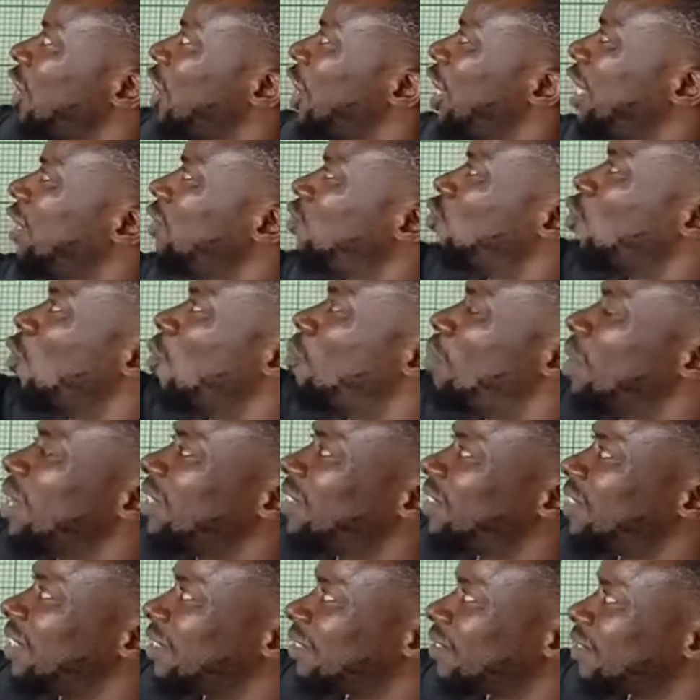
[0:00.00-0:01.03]
in 2
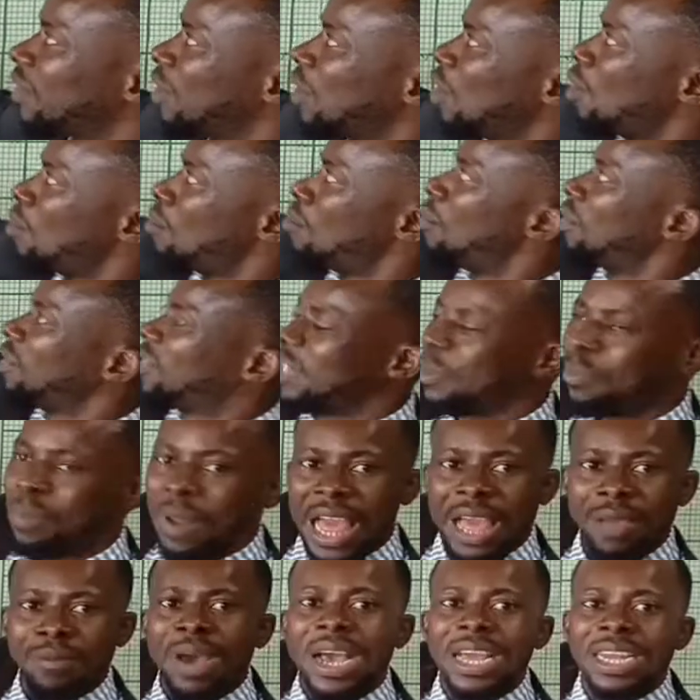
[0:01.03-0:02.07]
places multiplied